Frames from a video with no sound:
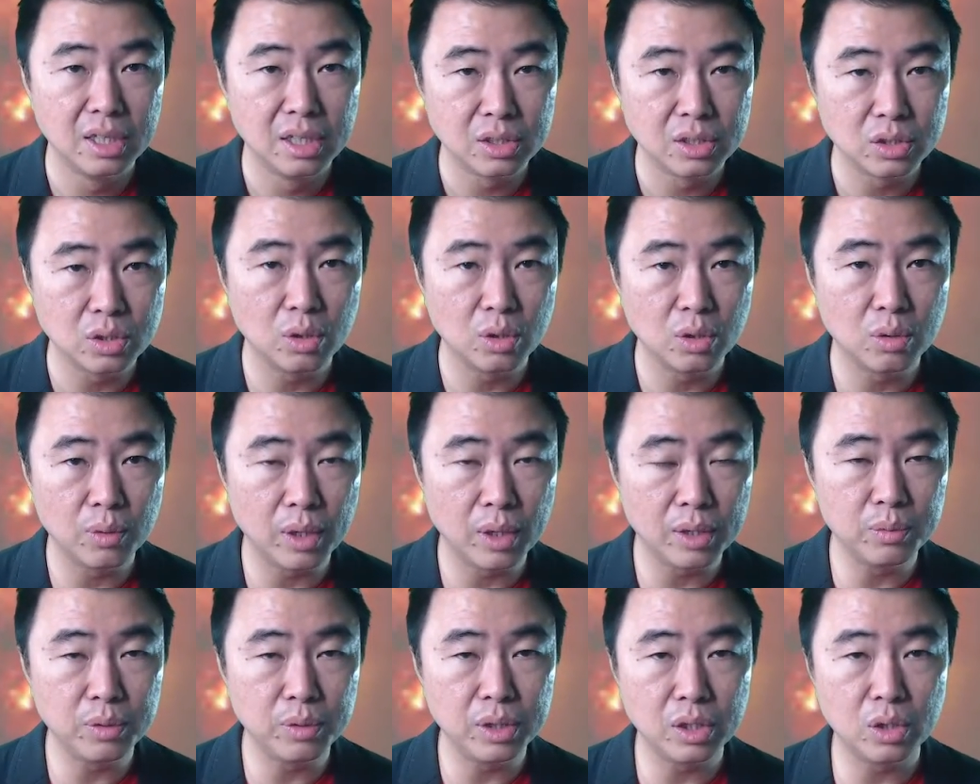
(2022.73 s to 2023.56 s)
So
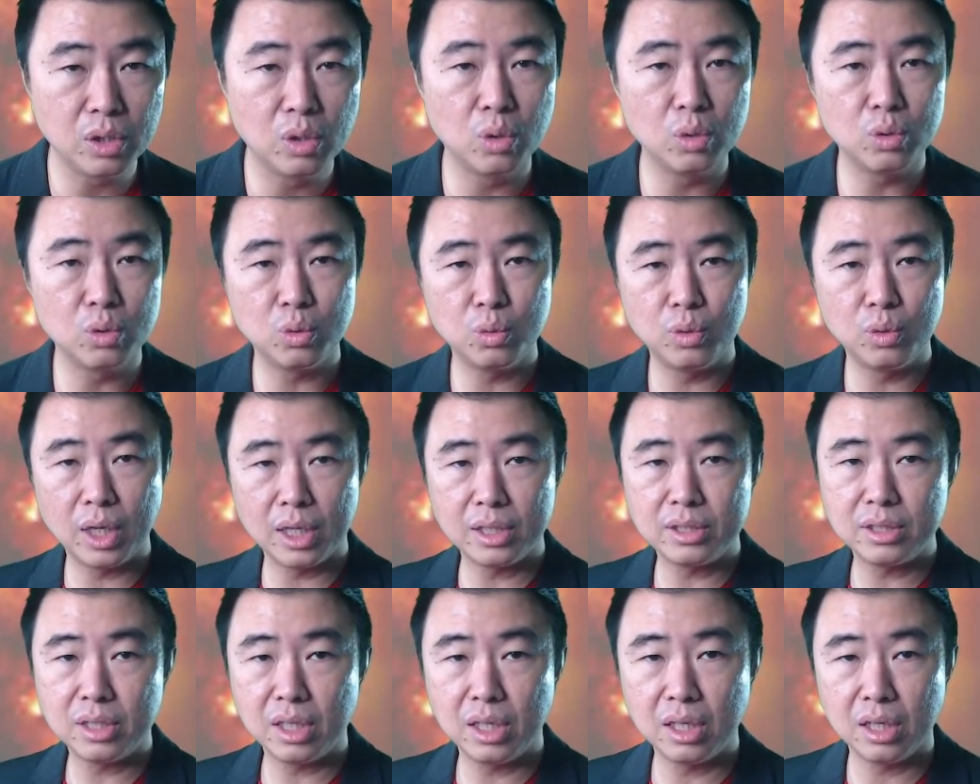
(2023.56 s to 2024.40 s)
when we go to,
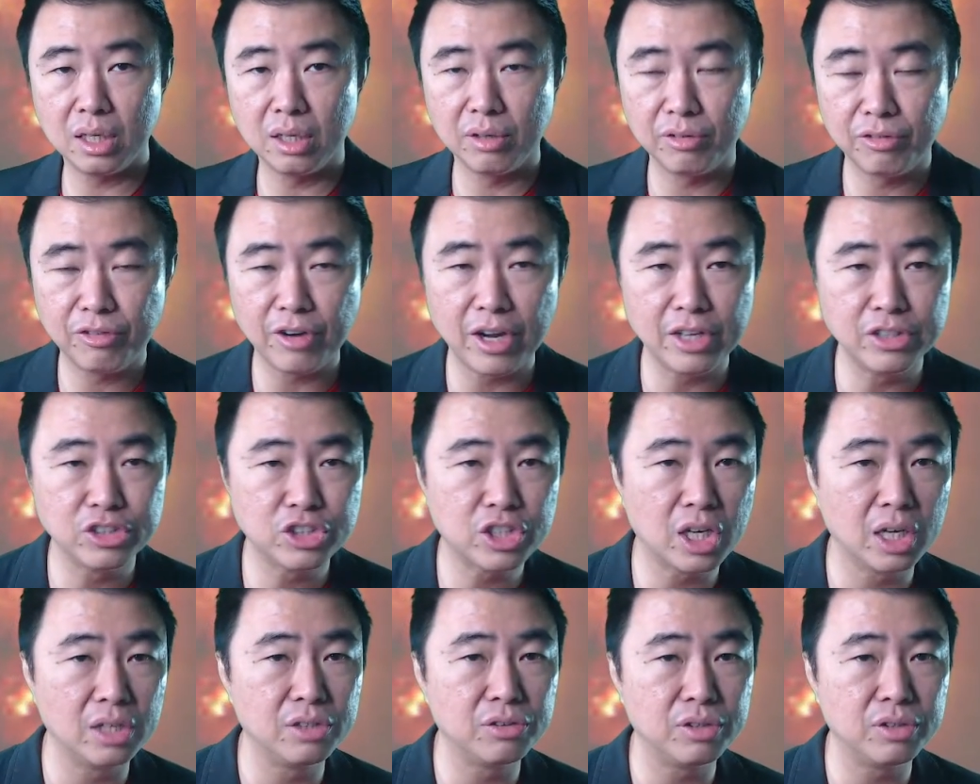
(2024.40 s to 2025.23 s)
let's say, a French
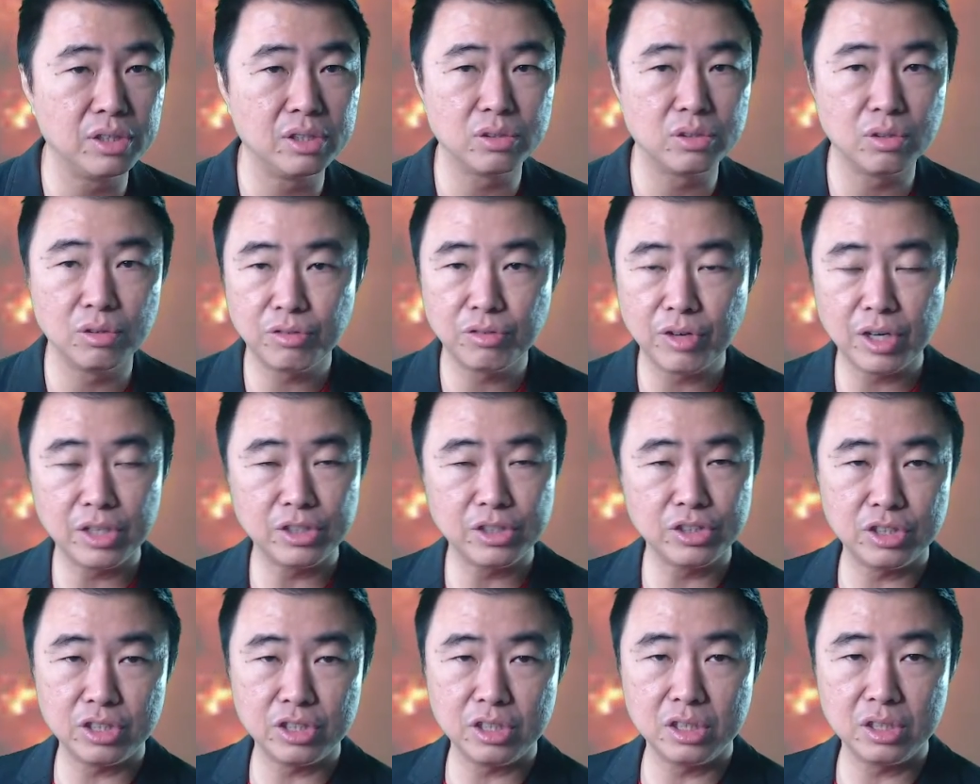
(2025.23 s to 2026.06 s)
country, so
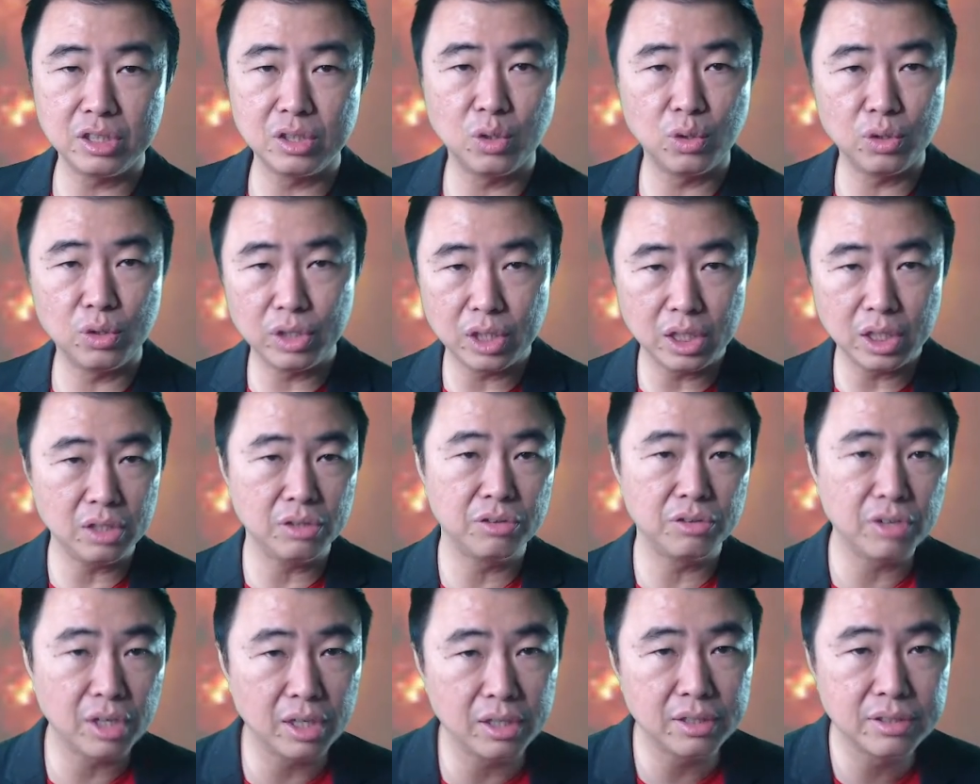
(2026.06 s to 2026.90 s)
Frenchie don't eat
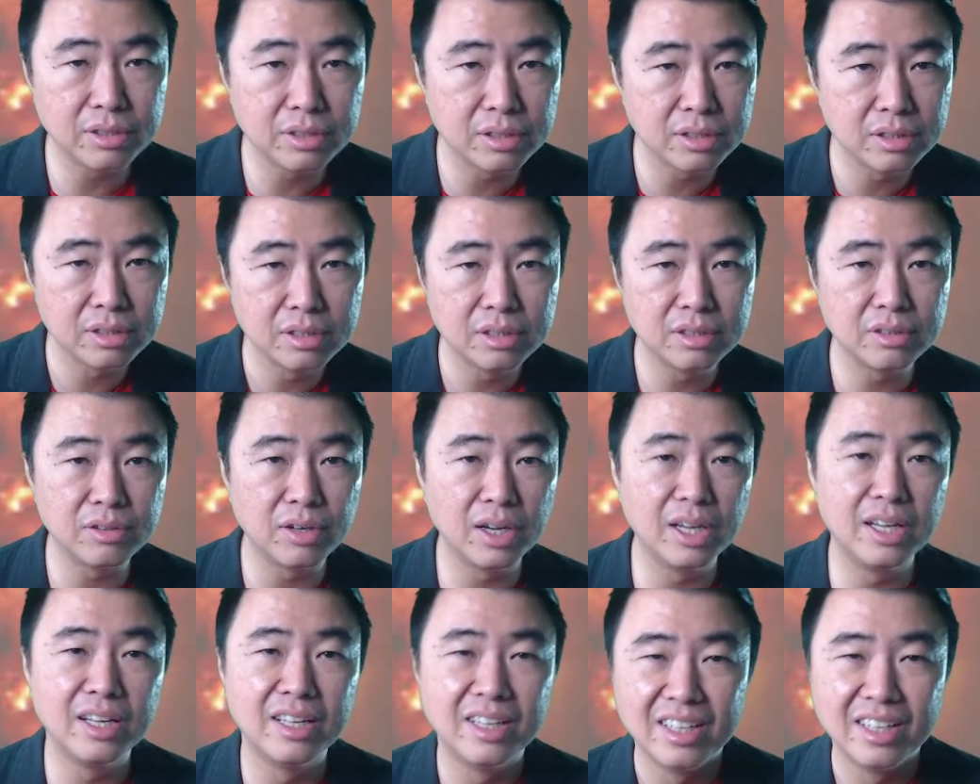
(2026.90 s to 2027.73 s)
rice,
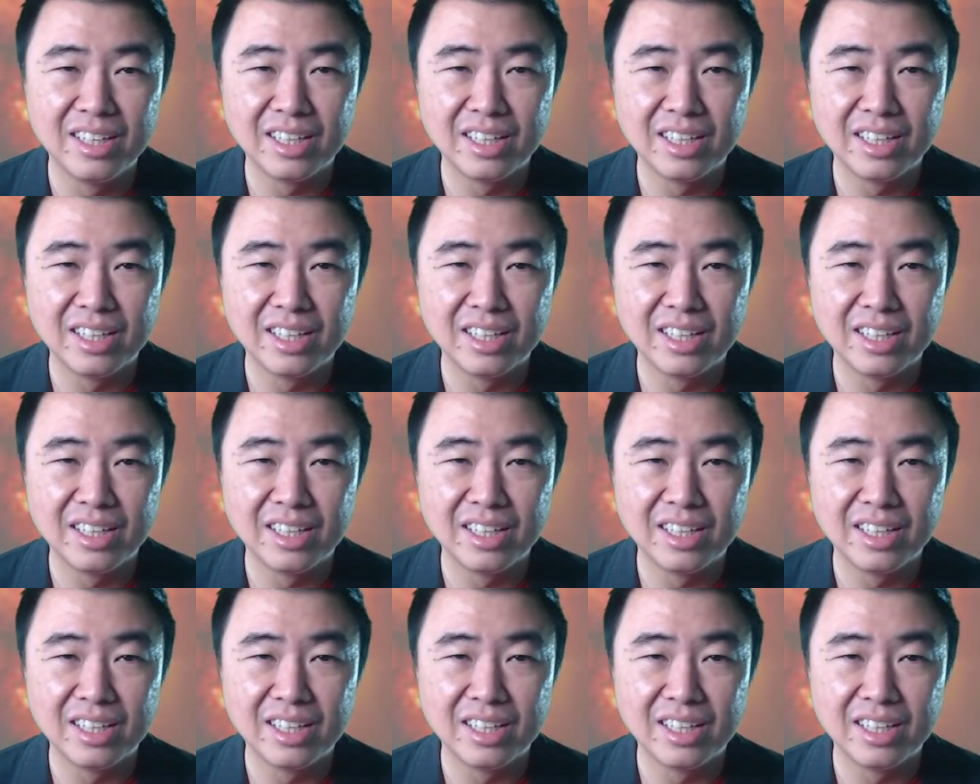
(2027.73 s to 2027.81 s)
right?